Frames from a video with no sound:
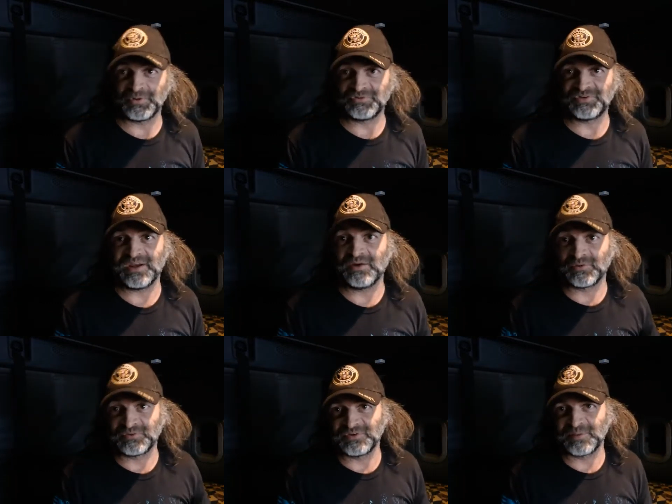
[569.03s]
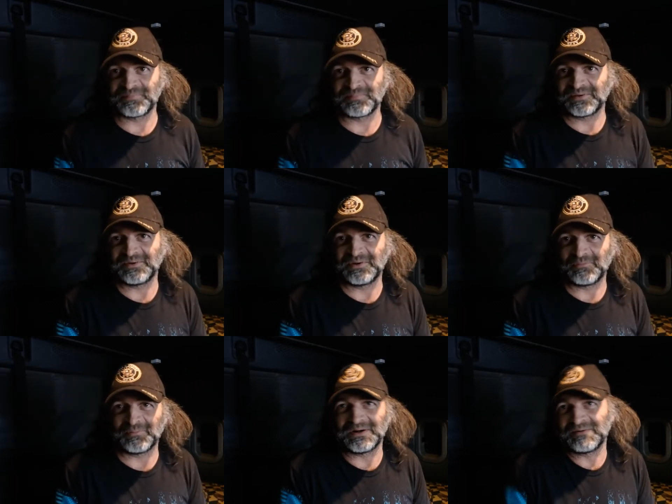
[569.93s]
in jail or something, you know,
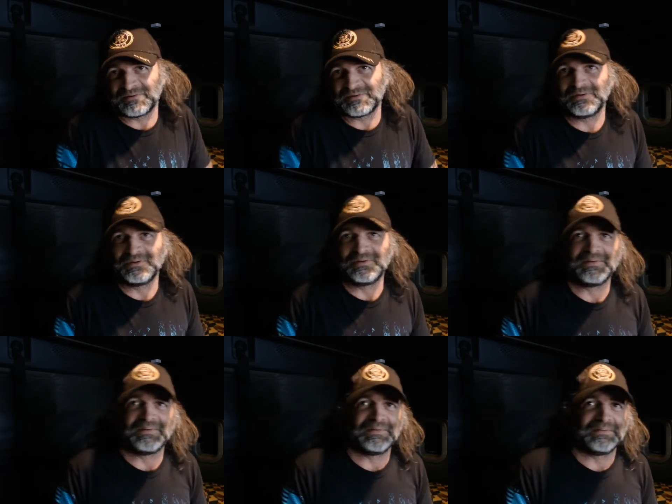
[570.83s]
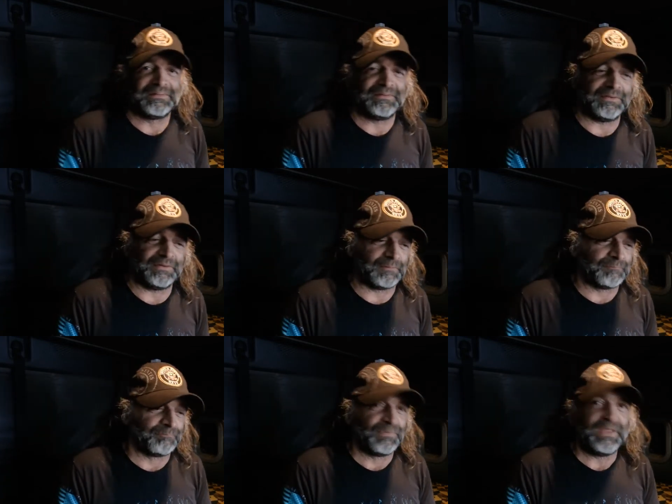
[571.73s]
wherever, you know.
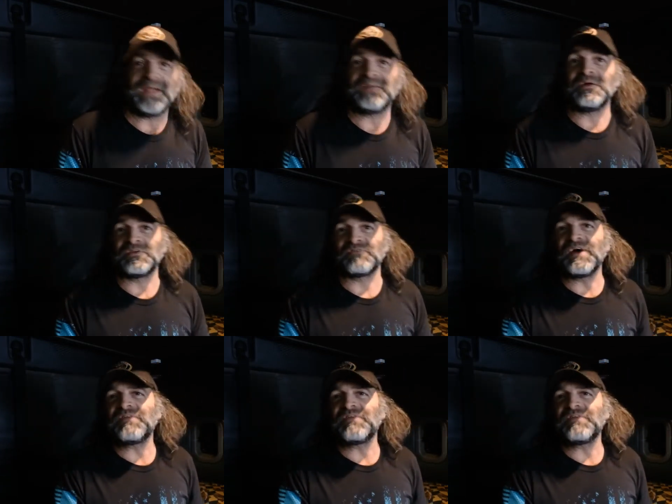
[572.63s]
And the funny